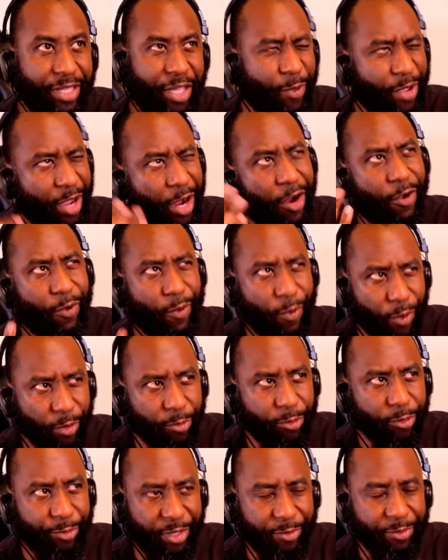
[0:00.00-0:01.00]
Like, we are
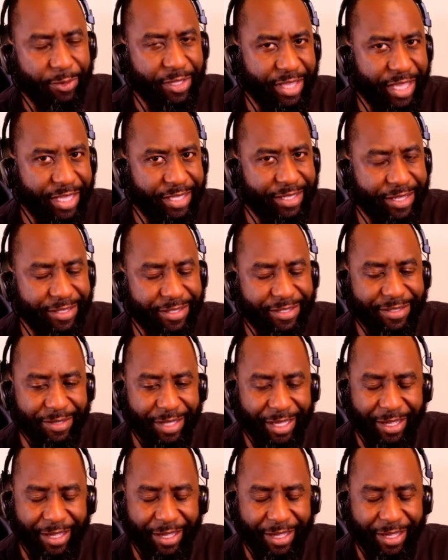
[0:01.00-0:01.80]
horrible people in that sense.